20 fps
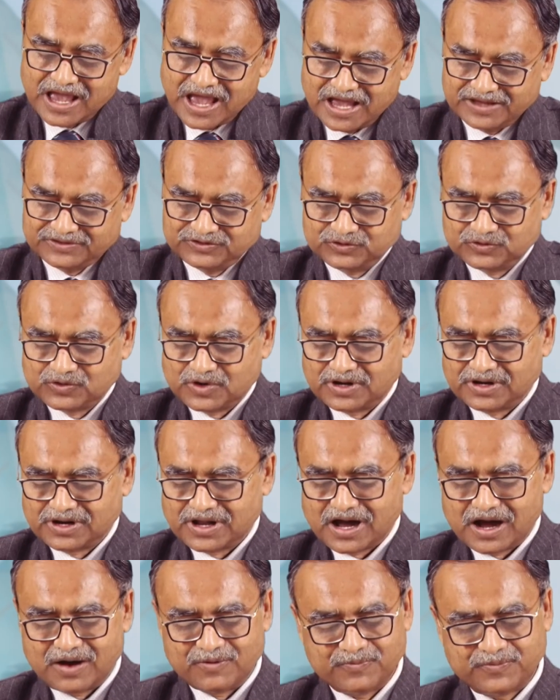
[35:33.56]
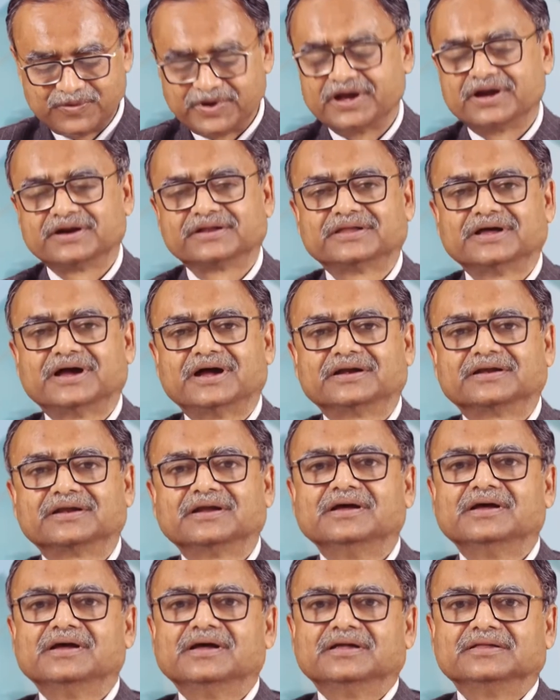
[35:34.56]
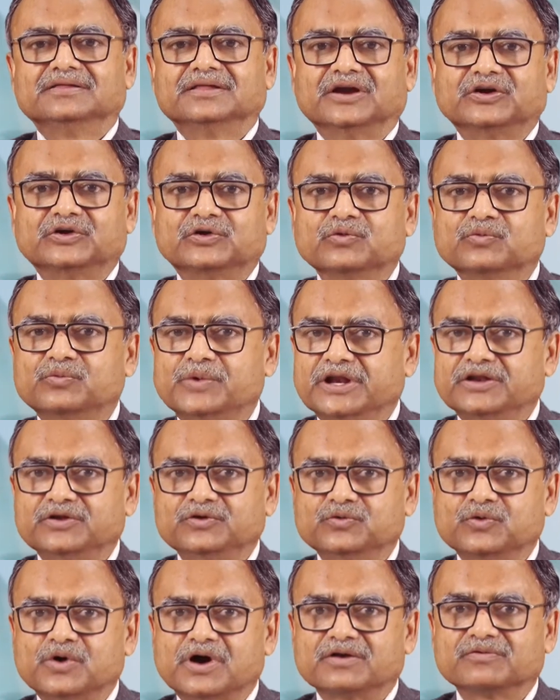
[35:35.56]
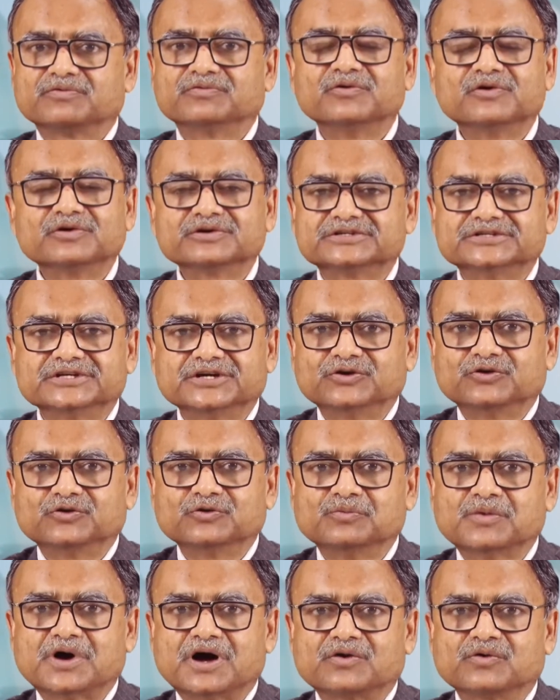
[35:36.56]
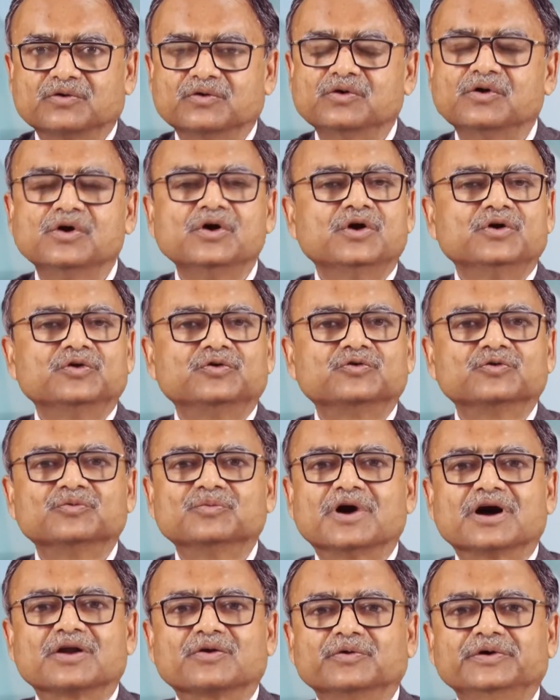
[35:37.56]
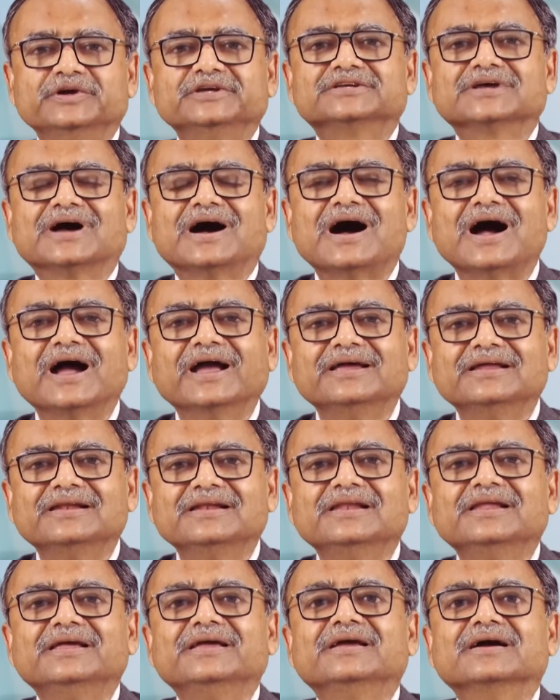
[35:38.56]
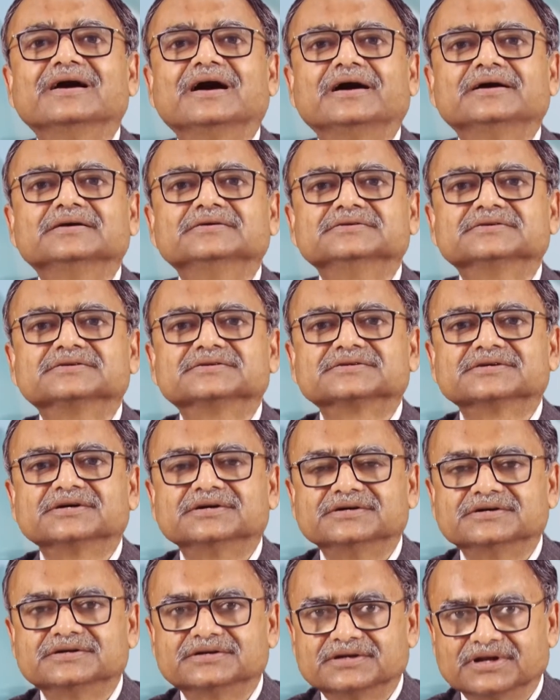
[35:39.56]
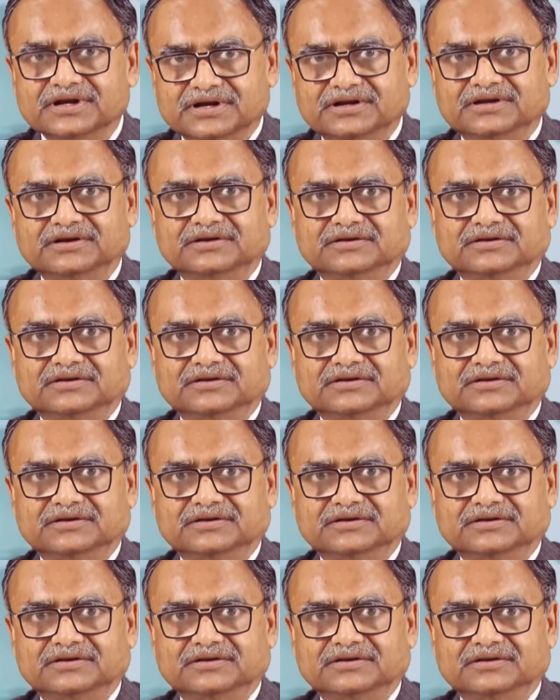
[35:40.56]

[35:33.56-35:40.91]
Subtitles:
As you are aware that when you are forcing tomorrow, tomorrow is highly uncertain.